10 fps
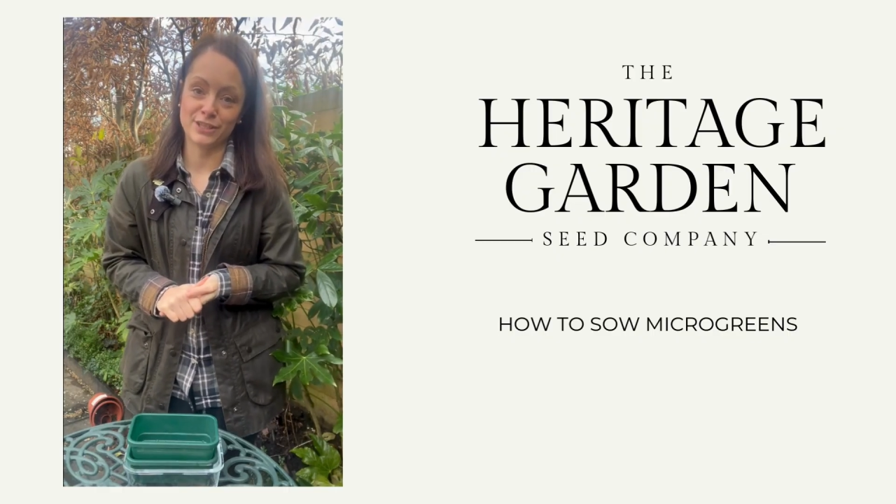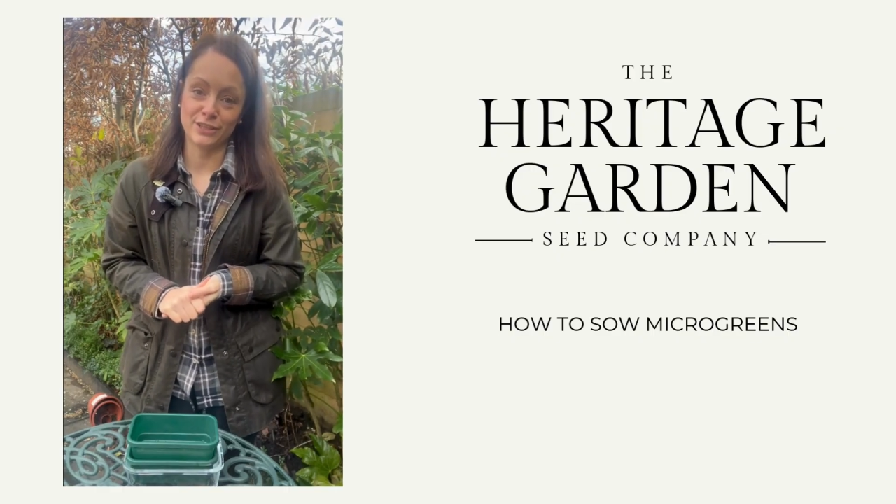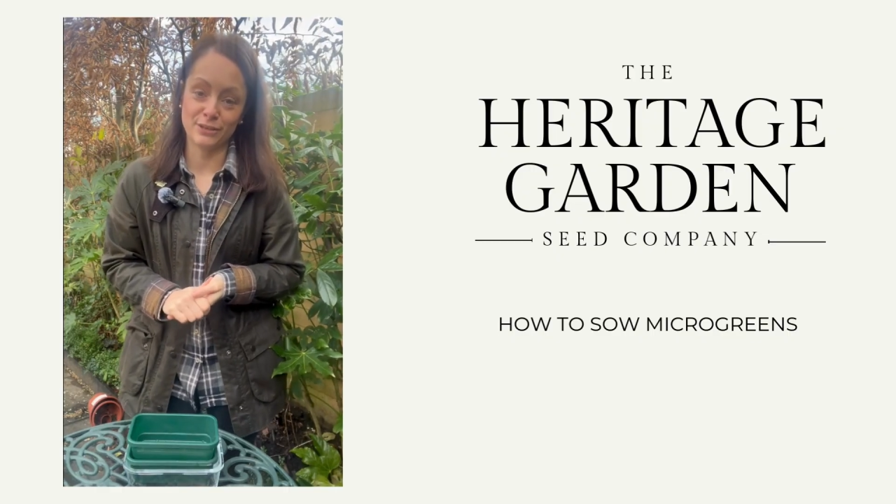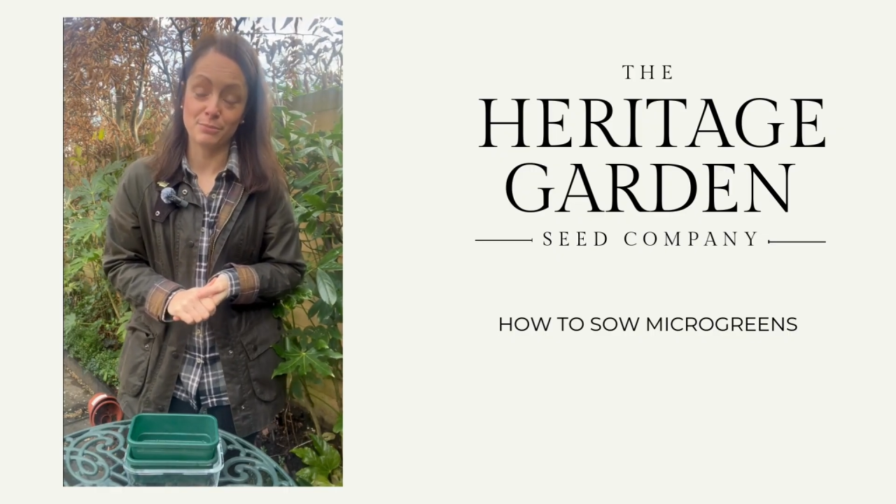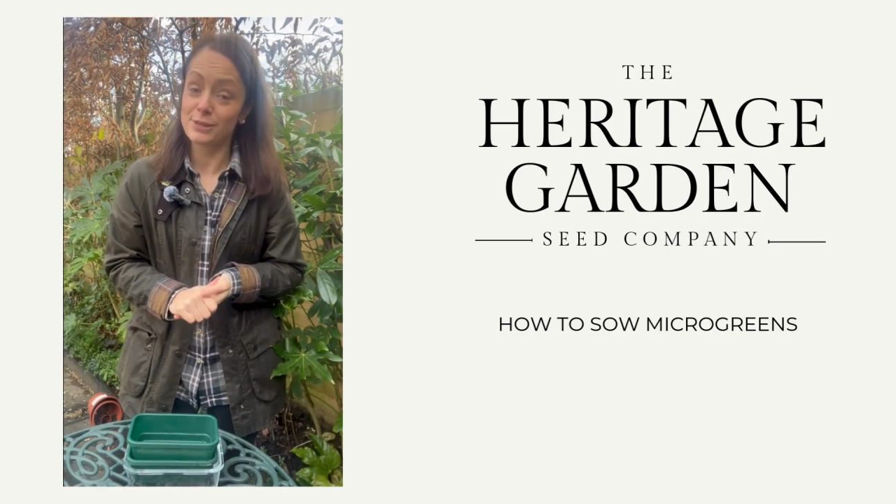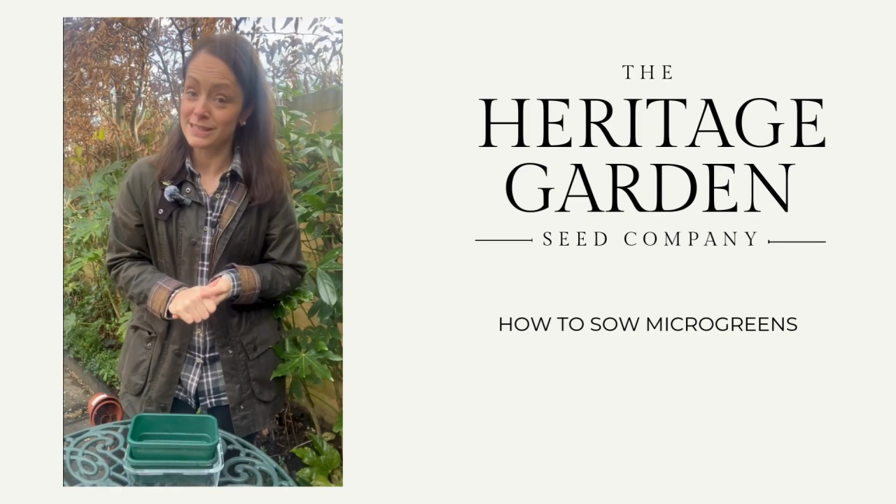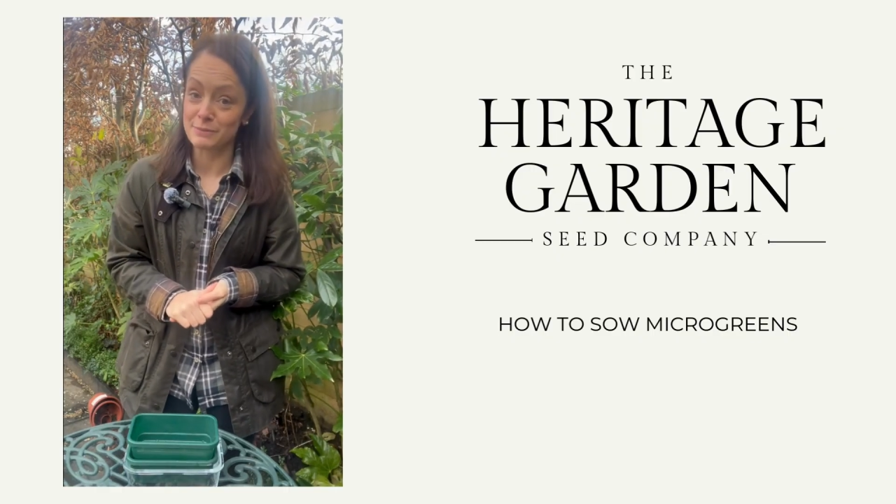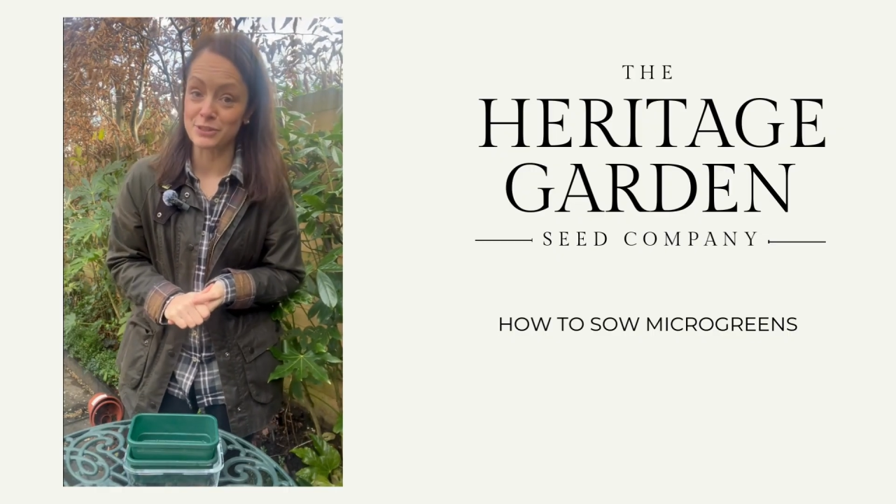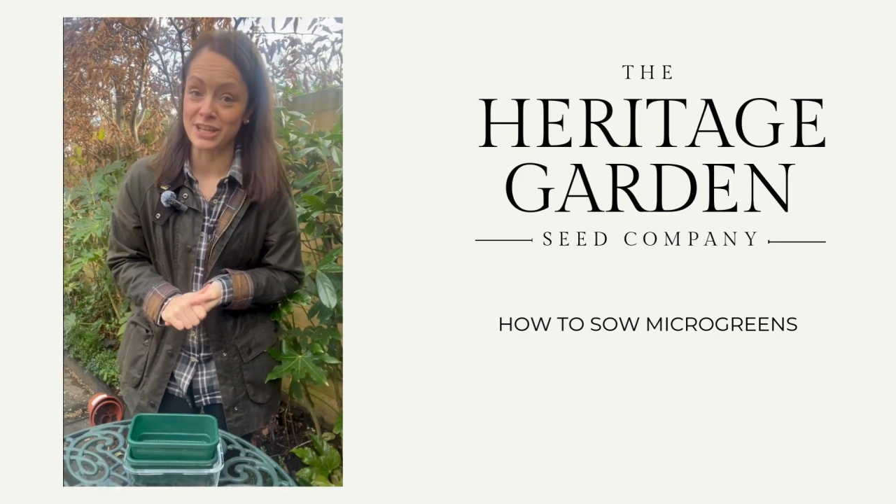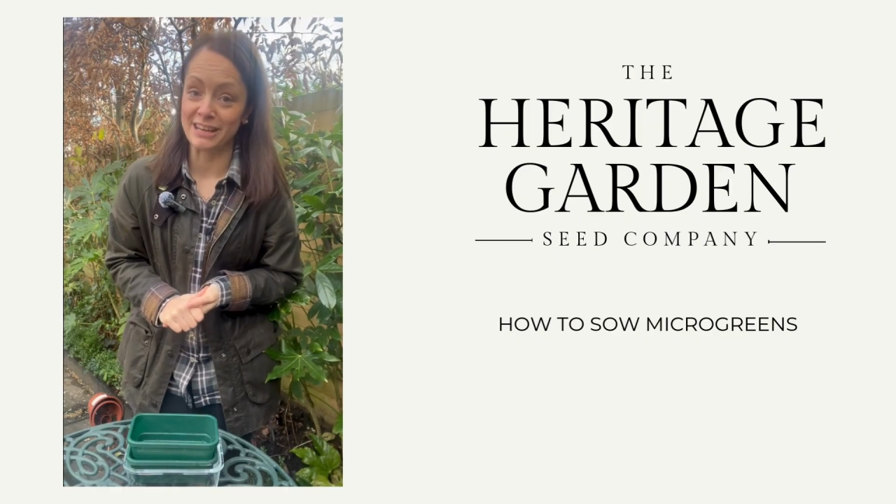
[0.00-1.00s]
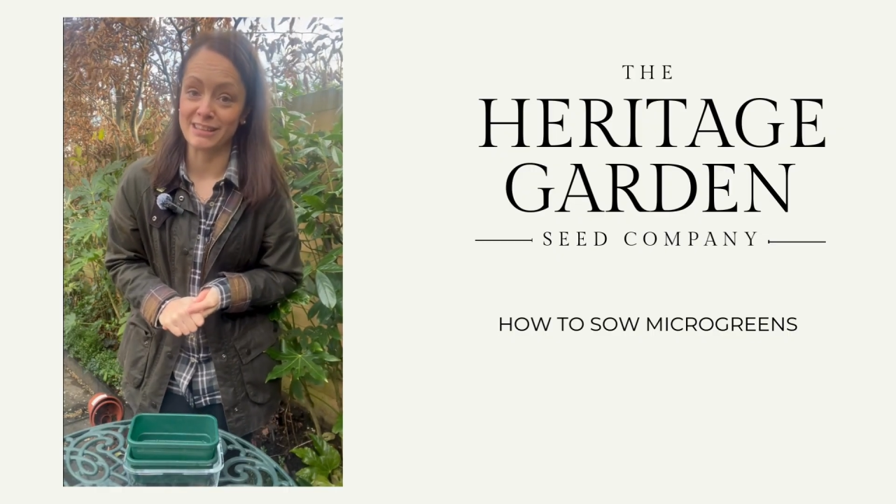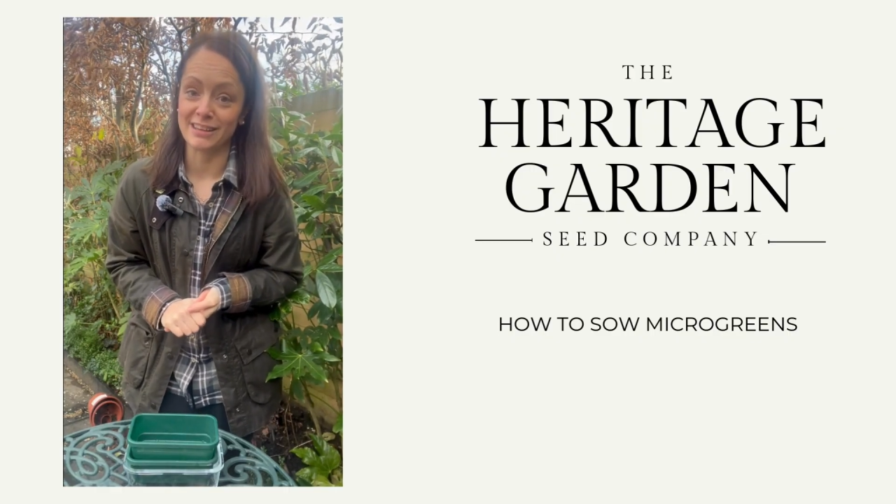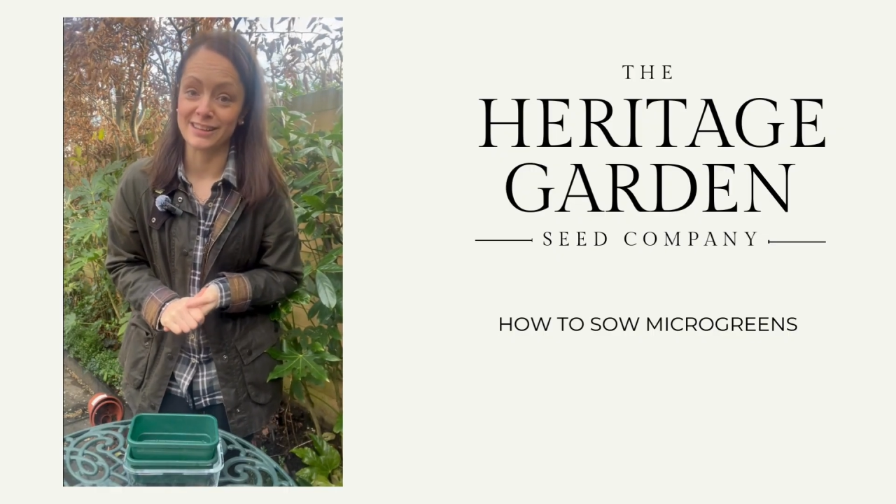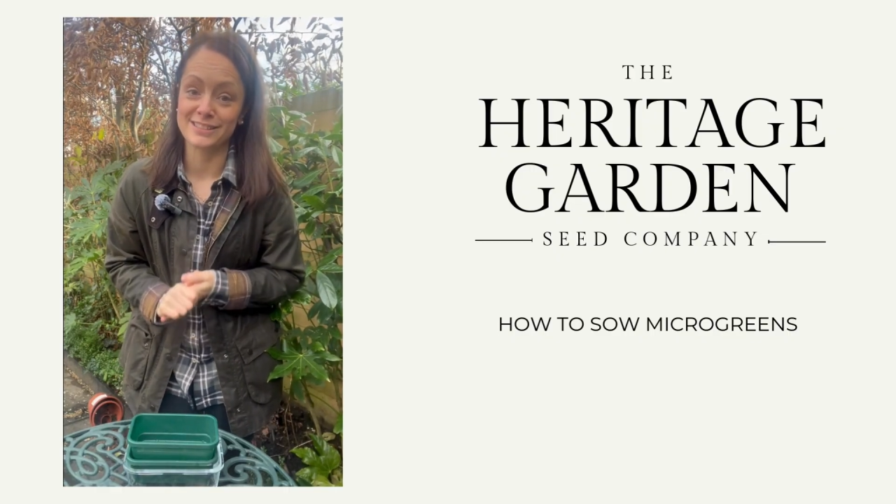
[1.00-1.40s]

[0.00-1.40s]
to pretty much anything.